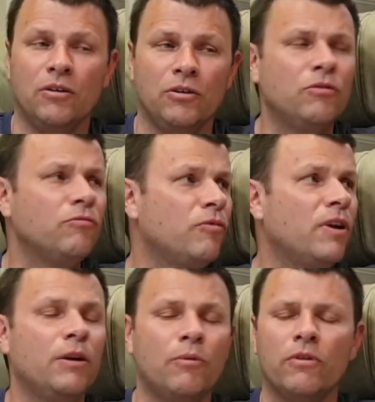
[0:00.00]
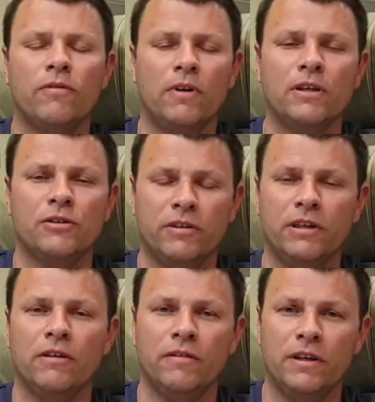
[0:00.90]
you really want the fly screen
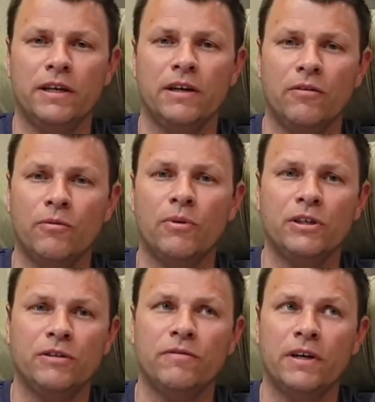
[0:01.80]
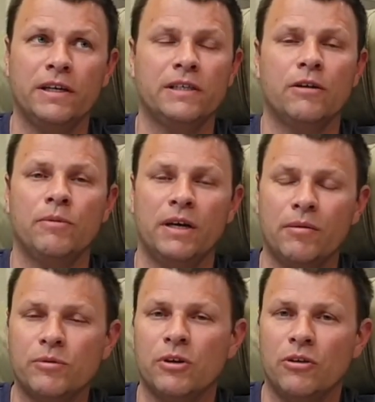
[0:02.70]
over there, otherwise your van is going to be
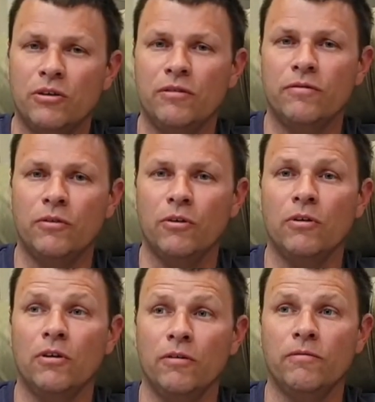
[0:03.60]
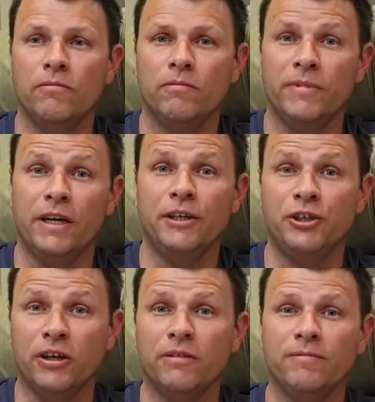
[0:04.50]
absolutely full of
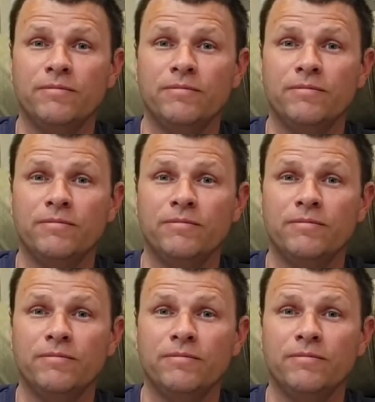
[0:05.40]
nature.